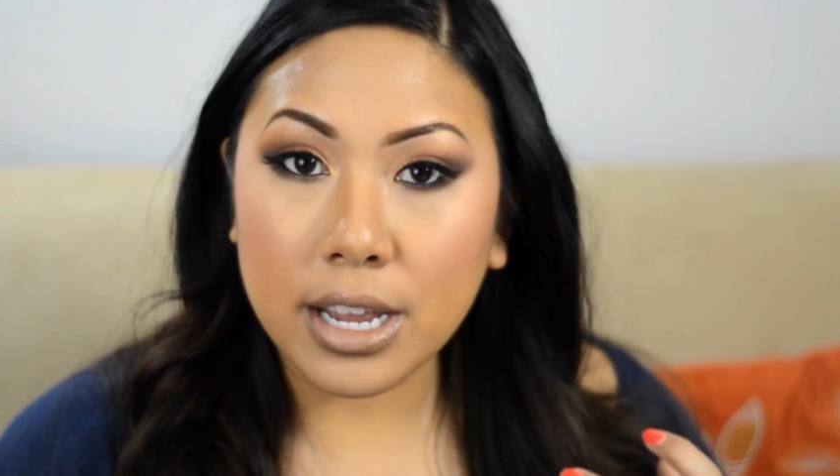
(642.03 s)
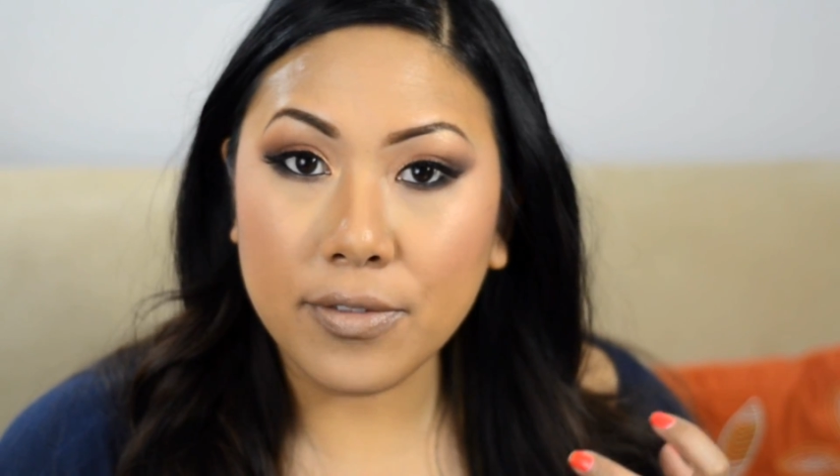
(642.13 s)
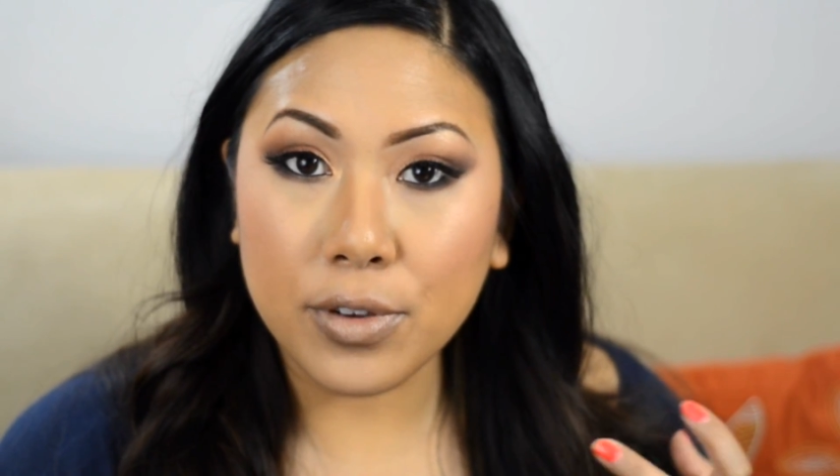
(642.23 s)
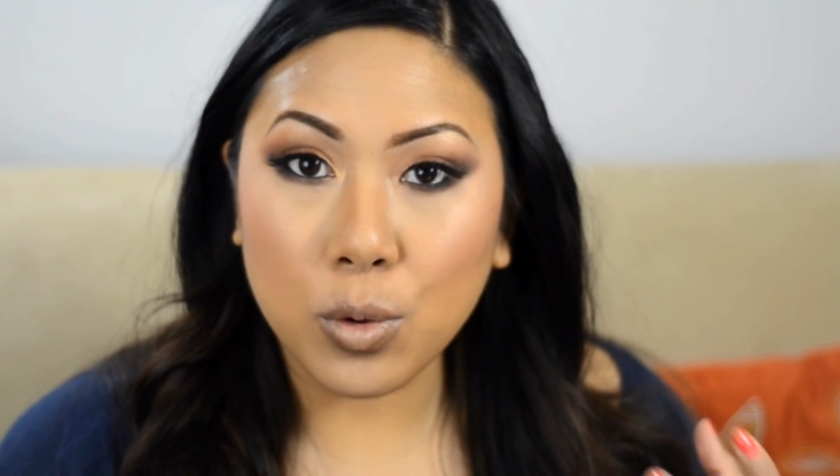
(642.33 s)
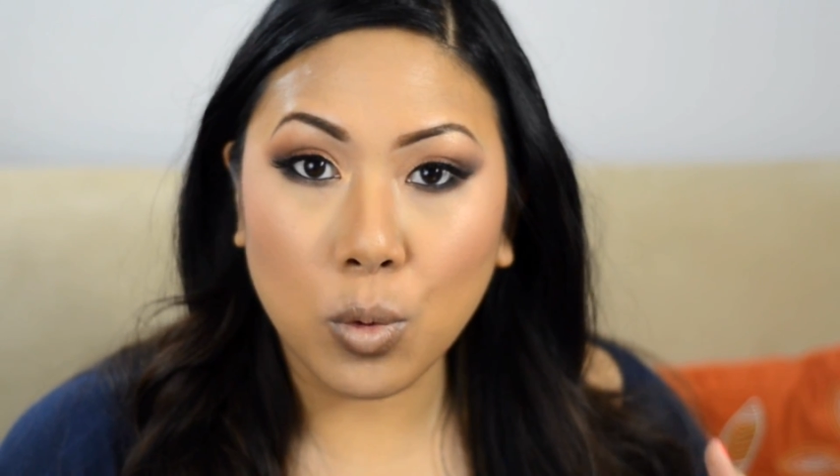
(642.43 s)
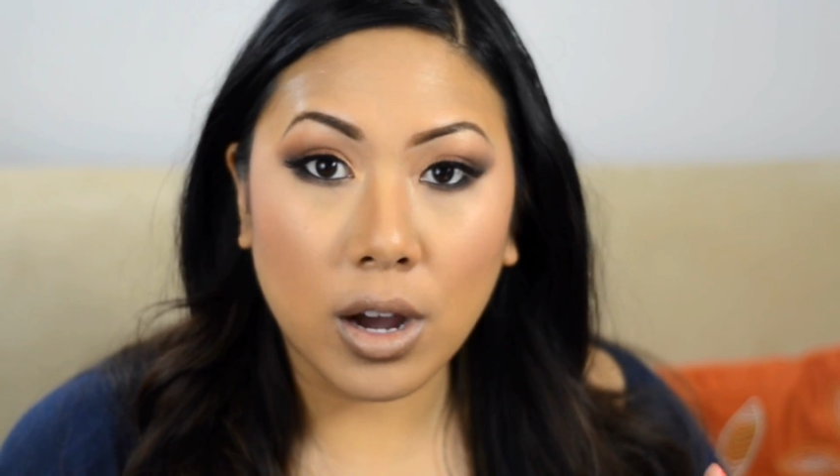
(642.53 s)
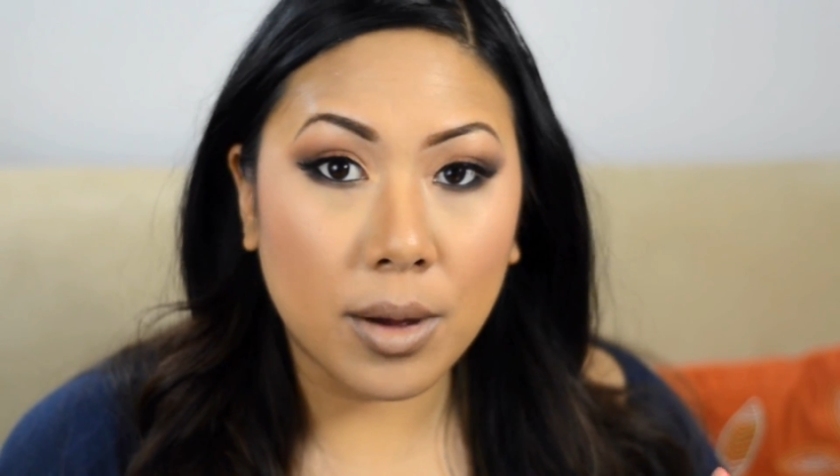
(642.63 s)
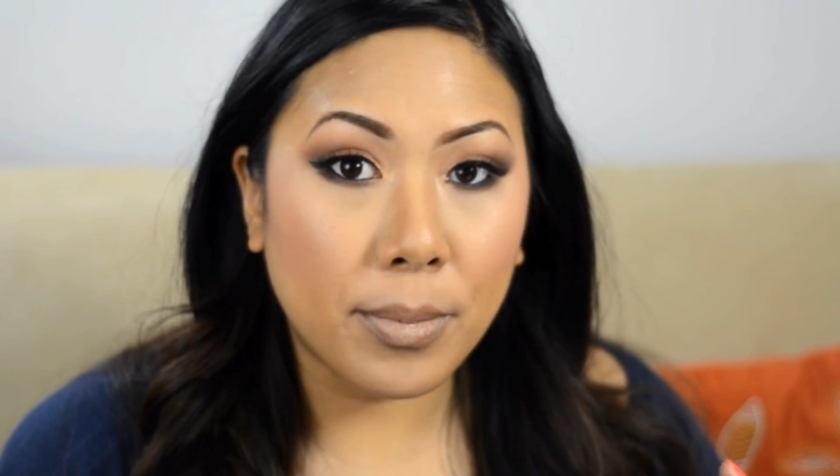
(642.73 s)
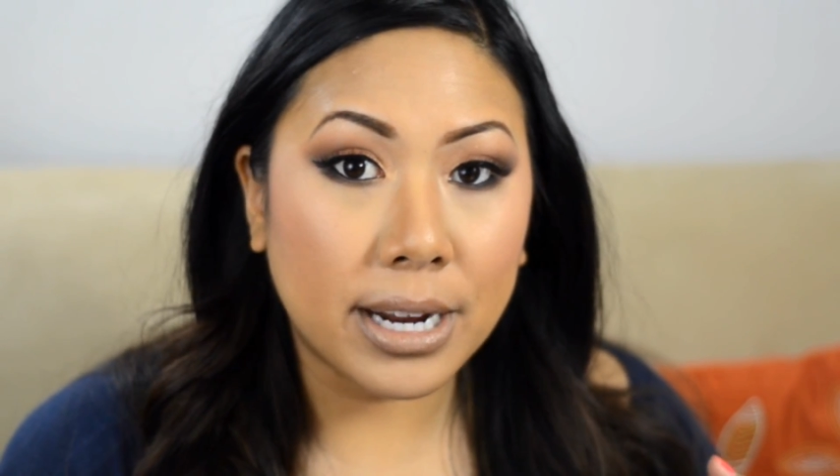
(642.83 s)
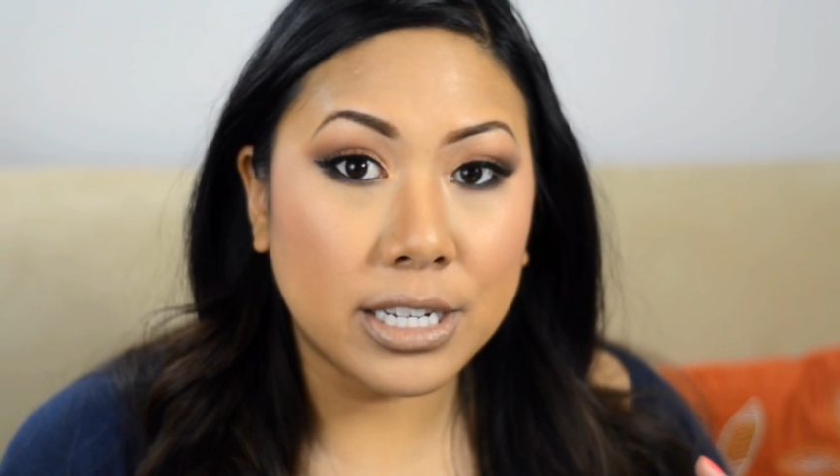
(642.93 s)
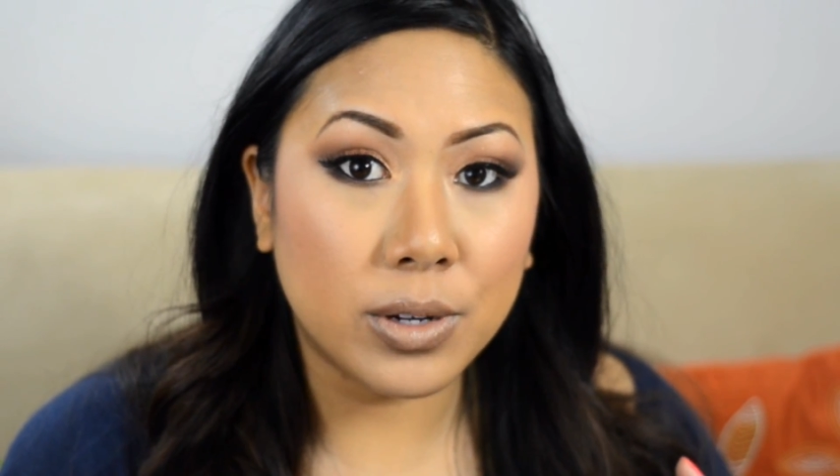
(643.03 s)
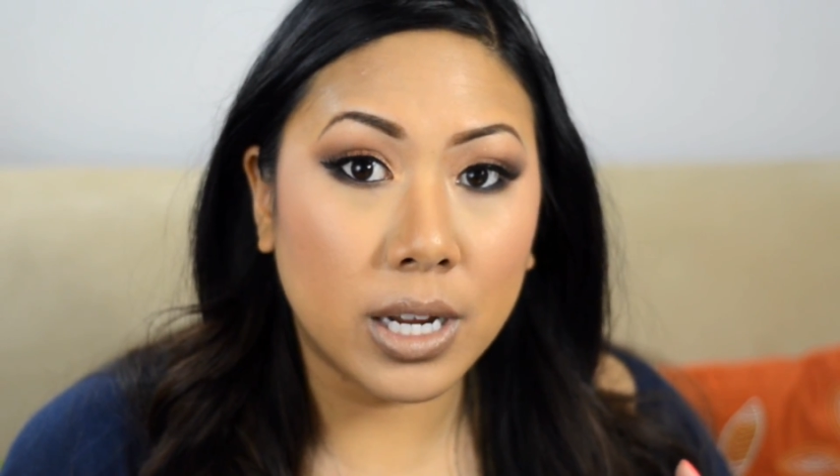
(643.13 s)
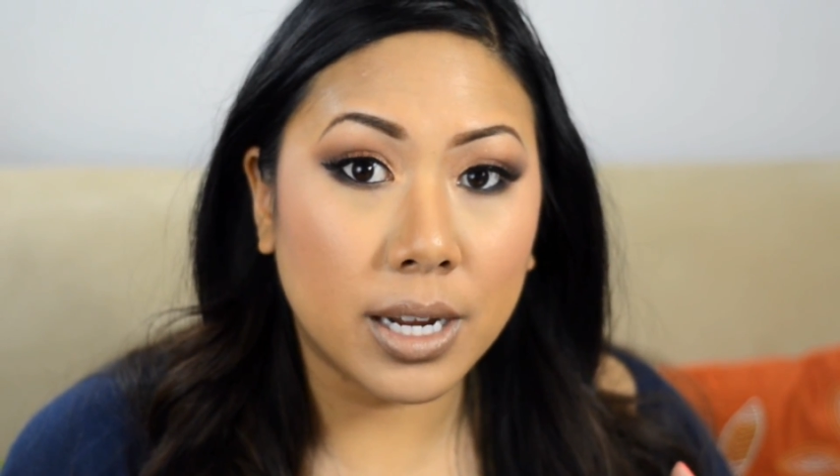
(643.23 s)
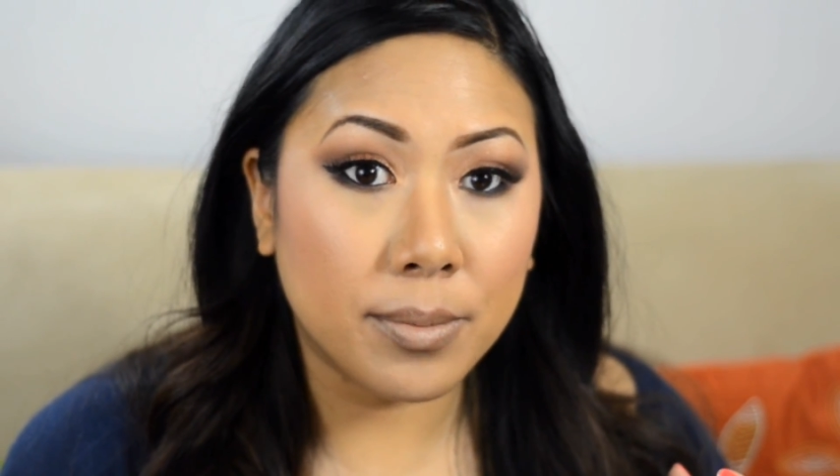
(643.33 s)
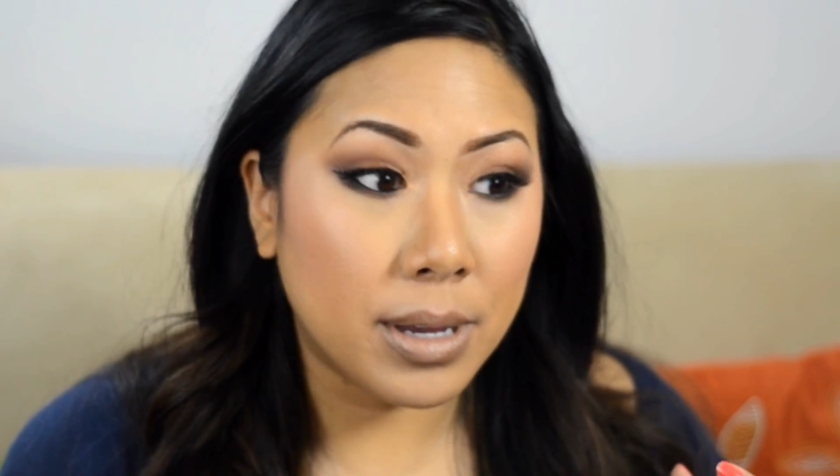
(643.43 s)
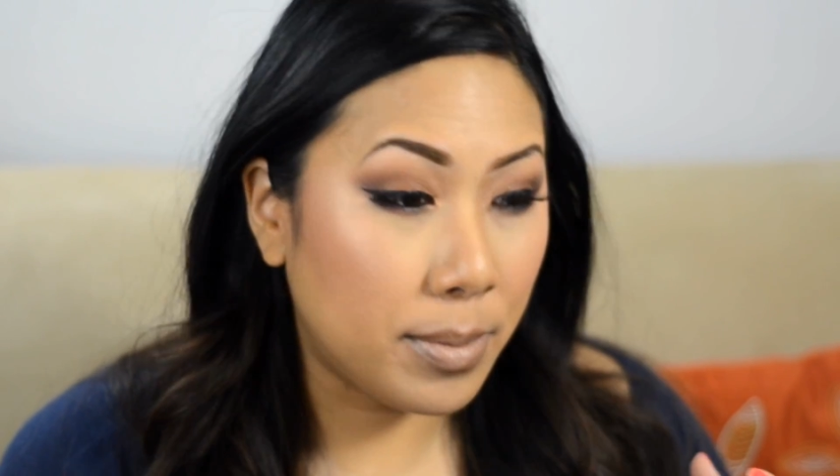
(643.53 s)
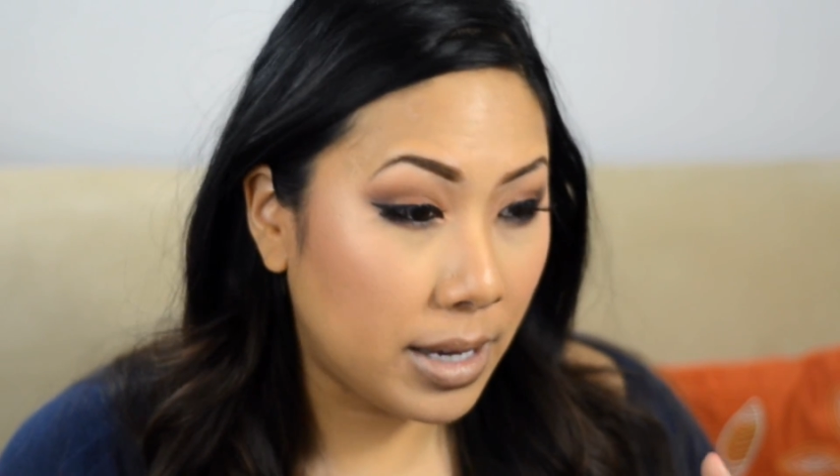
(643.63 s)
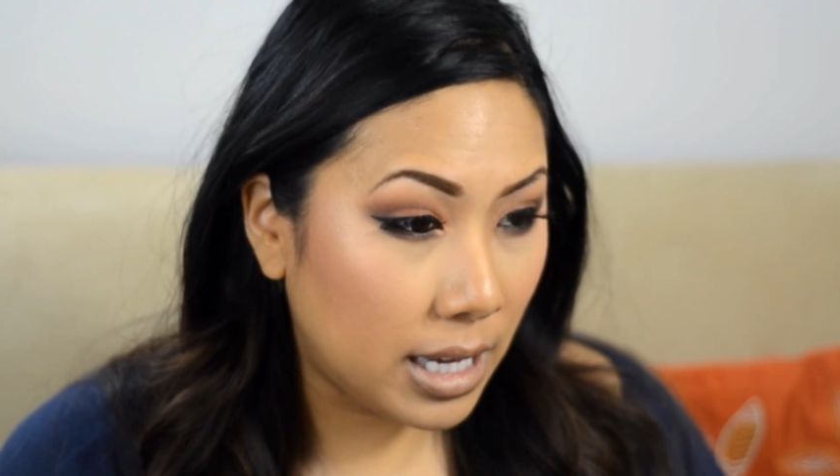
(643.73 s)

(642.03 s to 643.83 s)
if you want by doing maybe